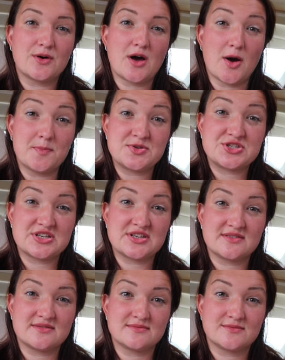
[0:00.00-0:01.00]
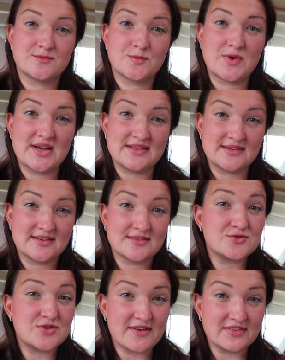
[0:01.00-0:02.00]
option with
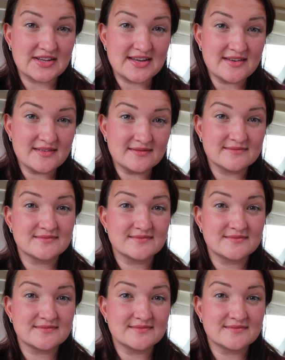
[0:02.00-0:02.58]
traveling,